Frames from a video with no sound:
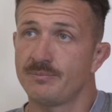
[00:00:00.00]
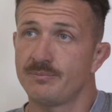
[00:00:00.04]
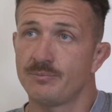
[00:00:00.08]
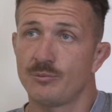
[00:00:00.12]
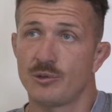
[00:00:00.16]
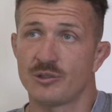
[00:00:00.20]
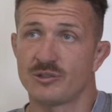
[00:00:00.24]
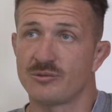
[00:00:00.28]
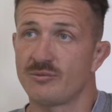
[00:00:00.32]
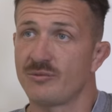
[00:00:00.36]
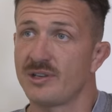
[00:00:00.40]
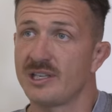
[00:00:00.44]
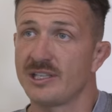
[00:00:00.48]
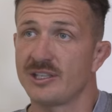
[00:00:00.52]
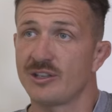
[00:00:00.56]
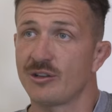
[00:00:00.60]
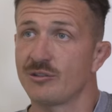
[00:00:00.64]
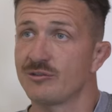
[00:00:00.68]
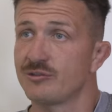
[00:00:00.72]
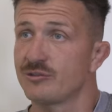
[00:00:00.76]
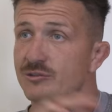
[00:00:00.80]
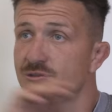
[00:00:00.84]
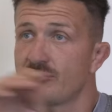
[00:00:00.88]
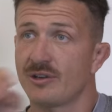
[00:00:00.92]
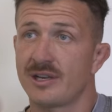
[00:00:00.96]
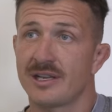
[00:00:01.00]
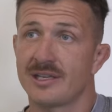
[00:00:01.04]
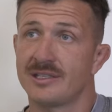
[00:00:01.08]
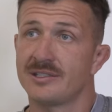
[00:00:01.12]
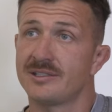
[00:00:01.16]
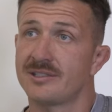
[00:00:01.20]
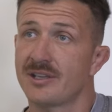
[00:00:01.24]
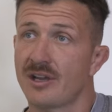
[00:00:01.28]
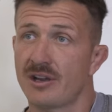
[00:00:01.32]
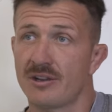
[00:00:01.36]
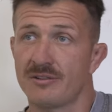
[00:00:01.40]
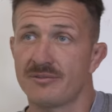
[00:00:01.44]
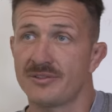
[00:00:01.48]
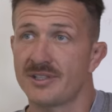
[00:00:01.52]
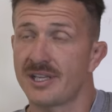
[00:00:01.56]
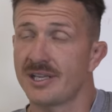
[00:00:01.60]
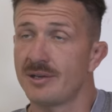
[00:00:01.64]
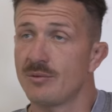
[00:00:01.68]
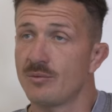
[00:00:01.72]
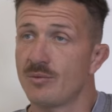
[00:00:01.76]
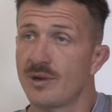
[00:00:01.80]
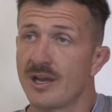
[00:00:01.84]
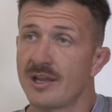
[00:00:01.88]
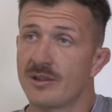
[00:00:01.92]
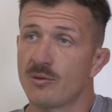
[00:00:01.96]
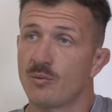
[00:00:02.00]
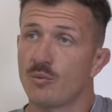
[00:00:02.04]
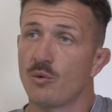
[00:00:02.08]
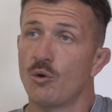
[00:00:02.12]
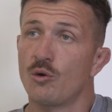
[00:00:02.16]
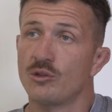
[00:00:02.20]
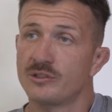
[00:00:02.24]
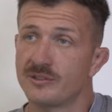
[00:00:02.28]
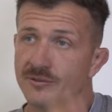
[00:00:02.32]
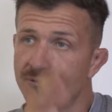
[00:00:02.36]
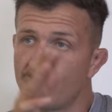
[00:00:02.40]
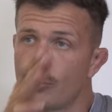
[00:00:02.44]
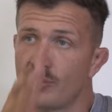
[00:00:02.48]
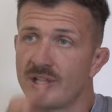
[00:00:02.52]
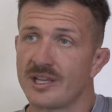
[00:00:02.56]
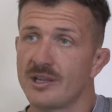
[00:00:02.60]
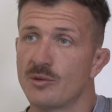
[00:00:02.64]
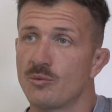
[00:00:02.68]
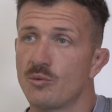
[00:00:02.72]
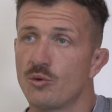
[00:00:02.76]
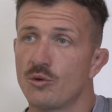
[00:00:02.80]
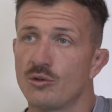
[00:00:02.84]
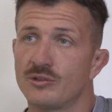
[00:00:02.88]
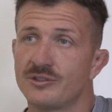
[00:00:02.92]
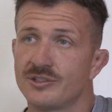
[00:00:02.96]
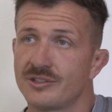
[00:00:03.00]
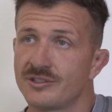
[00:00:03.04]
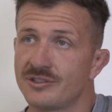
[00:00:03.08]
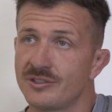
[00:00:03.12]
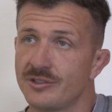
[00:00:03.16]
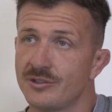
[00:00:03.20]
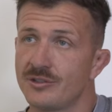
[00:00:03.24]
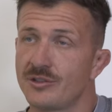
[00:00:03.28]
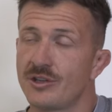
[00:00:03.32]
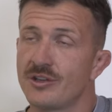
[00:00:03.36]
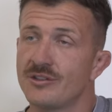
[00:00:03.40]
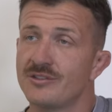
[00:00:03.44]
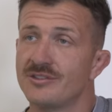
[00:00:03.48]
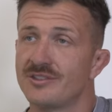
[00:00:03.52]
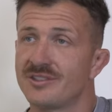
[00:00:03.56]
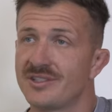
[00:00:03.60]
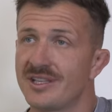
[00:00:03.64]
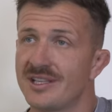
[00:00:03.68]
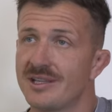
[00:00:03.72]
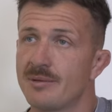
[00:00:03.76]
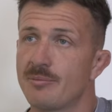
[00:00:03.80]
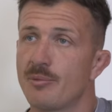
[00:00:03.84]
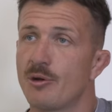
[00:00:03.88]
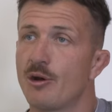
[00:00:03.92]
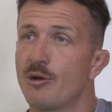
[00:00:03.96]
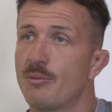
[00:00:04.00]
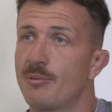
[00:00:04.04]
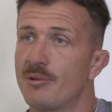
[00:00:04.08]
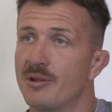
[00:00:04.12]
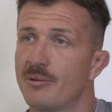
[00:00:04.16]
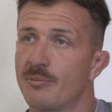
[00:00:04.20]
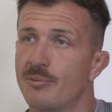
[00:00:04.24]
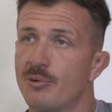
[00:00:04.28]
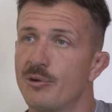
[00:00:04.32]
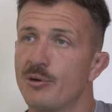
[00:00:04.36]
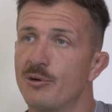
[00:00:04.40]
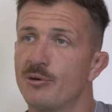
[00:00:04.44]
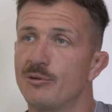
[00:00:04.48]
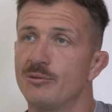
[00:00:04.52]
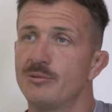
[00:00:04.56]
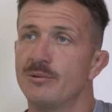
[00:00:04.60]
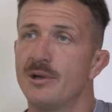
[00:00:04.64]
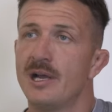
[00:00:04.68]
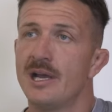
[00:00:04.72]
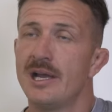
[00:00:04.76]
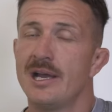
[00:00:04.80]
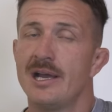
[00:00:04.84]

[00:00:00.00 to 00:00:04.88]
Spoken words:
wasn't really concentrating, dived in where the waterfall hit the water, so you couldn't see the bottom of the pool,